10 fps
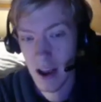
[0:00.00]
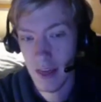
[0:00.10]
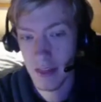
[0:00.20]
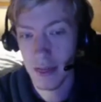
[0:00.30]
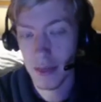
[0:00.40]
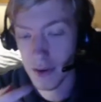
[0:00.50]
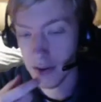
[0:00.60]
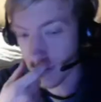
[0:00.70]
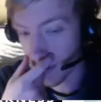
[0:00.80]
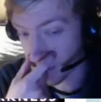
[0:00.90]
And then three
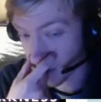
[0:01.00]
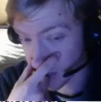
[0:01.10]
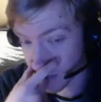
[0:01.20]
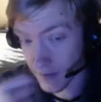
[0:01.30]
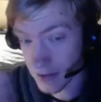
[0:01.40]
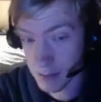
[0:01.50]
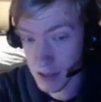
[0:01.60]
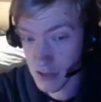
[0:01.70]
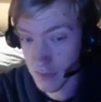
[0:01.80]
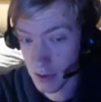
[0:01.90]
trap cards: Phantom
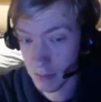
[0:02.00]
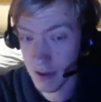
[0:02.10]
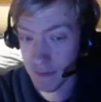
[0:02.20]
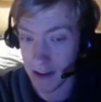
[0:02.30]
Knight's Fogblade,